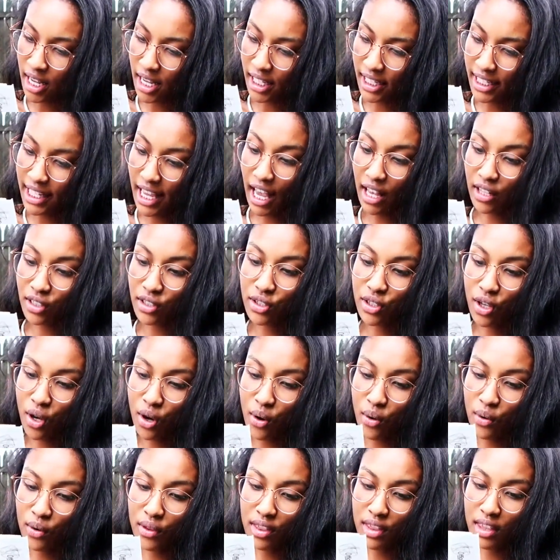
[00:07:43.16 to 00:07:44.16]
yeah,
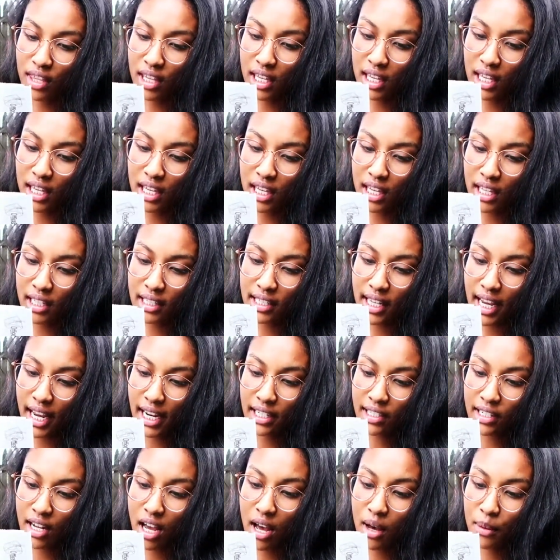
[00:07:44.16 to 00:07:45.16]
so the
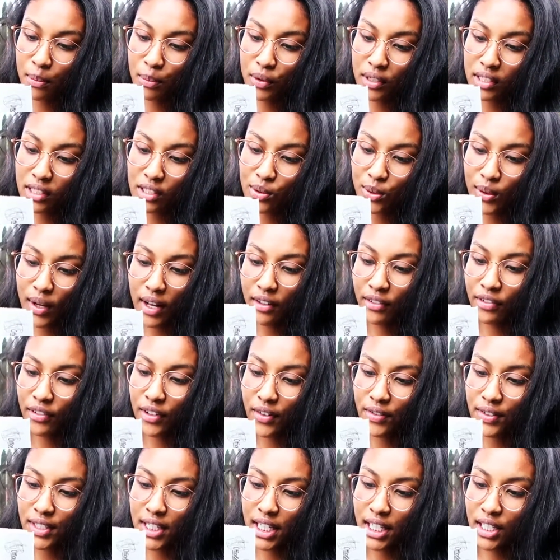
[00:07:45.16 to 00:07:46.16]
tank top was
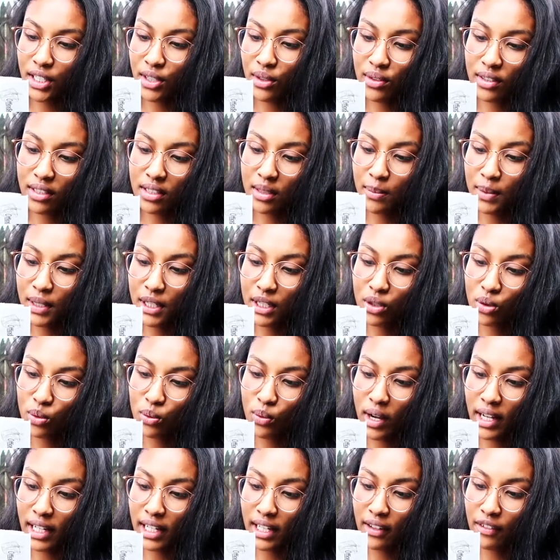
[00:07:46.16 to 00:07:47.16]
$12.50 and used to be
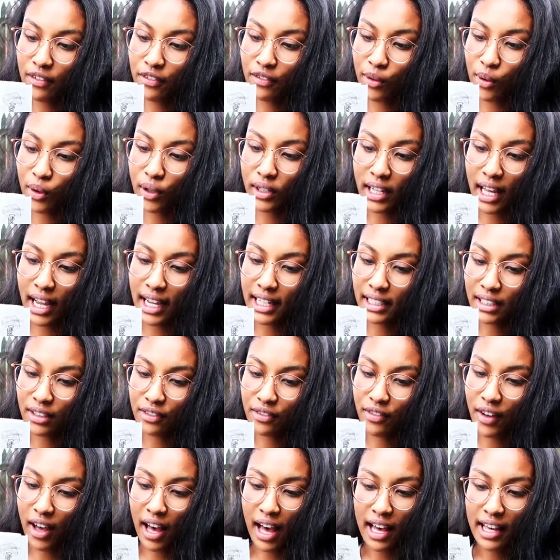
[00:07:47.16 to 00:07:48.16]

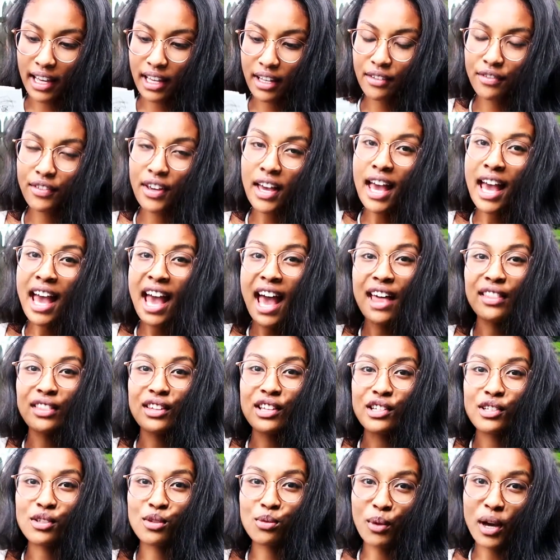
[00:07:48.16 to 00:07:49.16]
$24.95, and
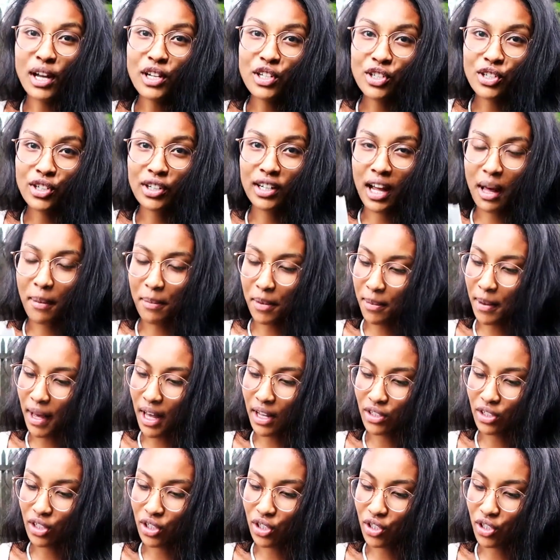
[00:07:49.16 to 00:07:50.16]
the sweatshirt I'm
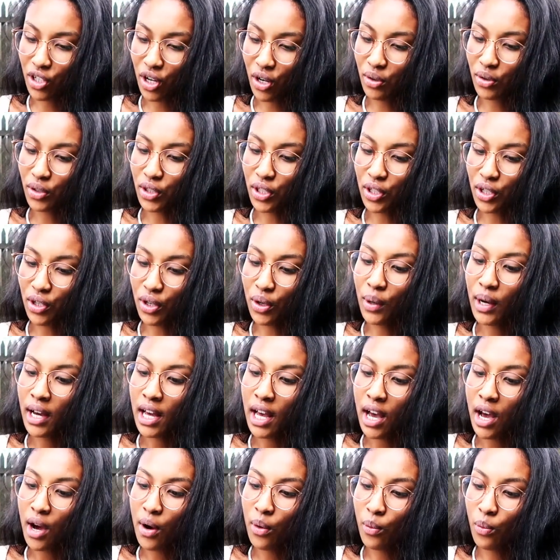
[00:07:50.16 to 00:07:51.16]
about to show you
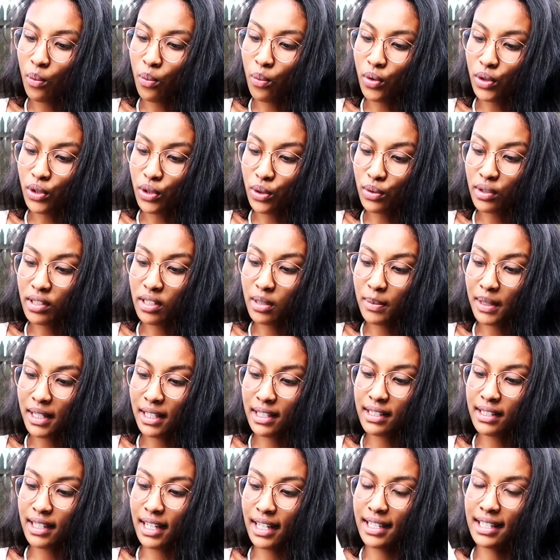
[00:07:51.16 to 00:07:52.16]
used to be
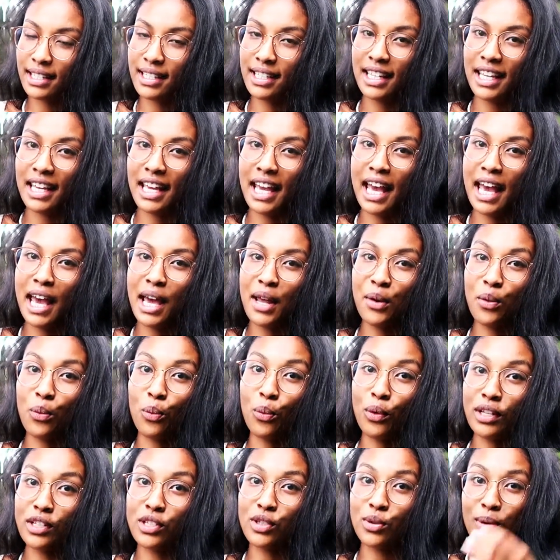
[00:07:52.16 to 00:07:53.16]
$60 and
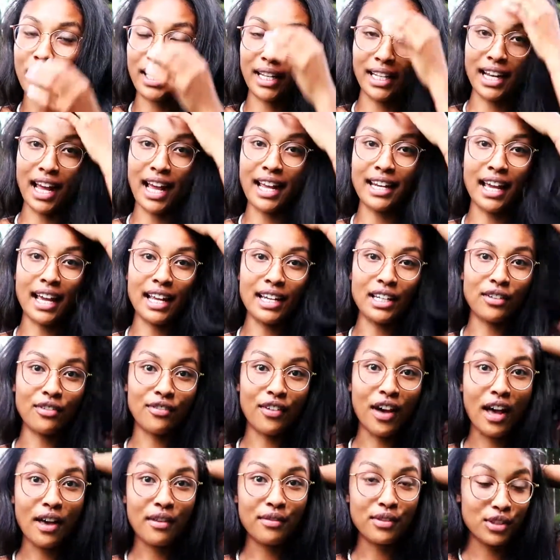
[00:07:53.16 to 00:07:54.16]
was
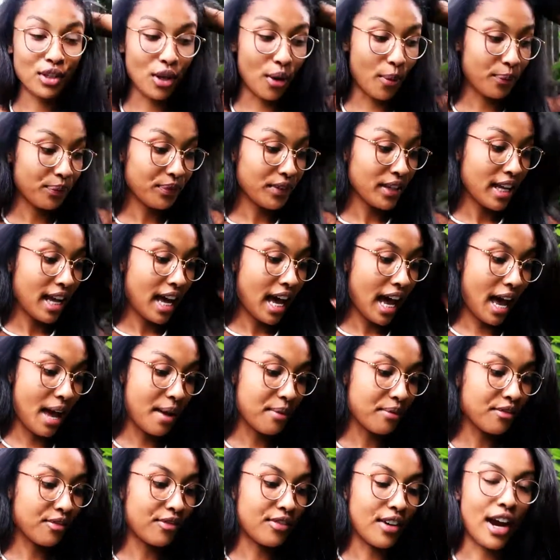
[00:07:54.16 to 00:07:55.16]
$29.95. So
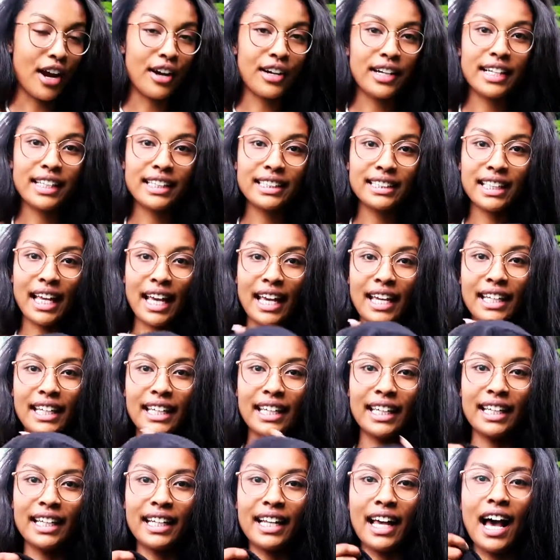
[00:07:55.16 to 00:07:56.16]
I'm very
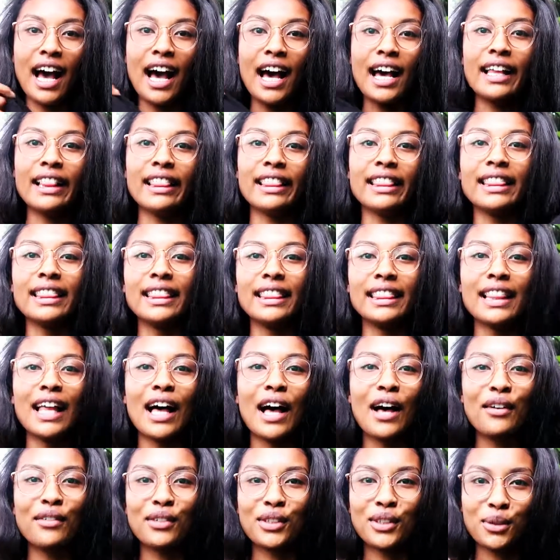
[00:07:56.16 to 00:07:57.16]
excited. I
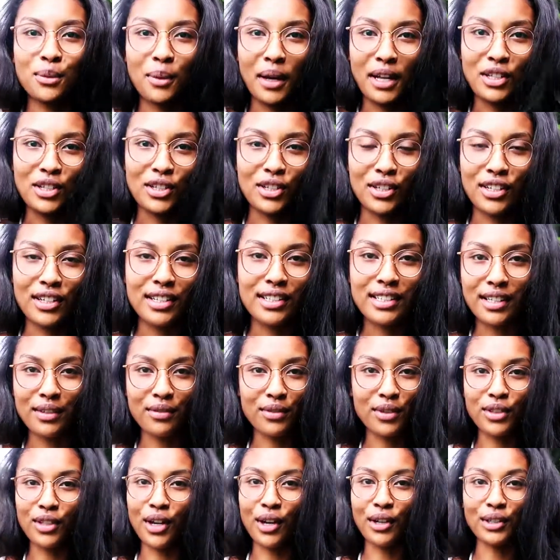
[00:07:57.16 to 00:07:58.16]
love sweatshirts.
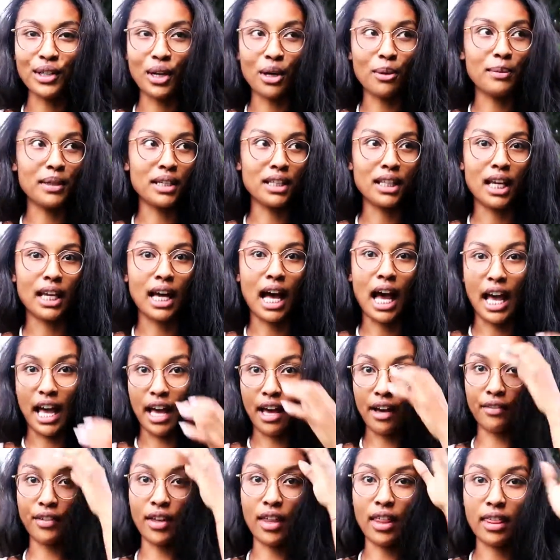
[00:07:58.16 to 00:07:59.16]
If you don't know me, like, I
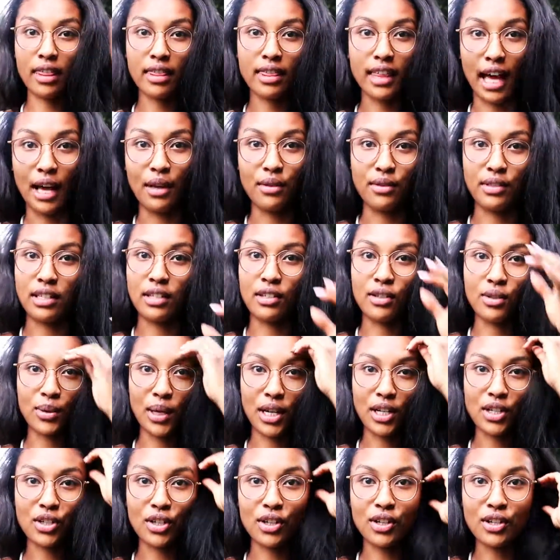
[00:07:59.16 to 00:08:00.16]
have 1,000
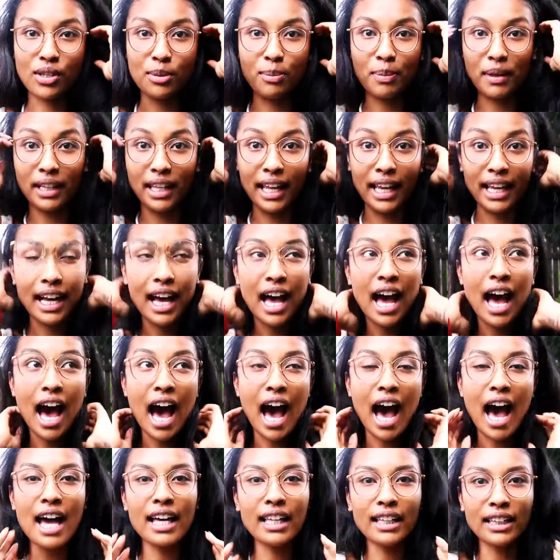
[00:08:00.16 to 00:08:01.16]
sweatshirts, but like,
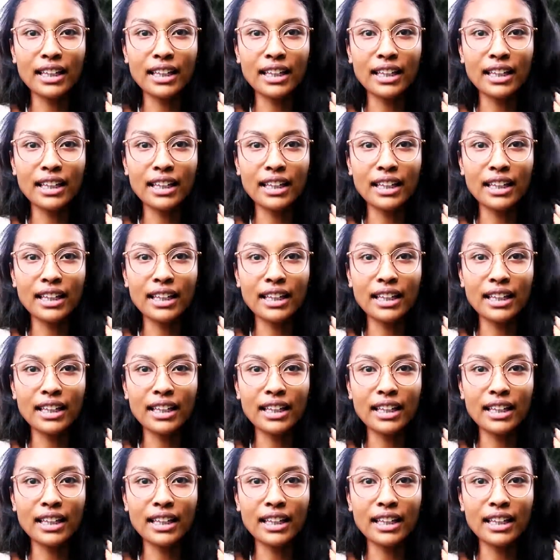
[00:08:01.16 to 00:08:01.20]
I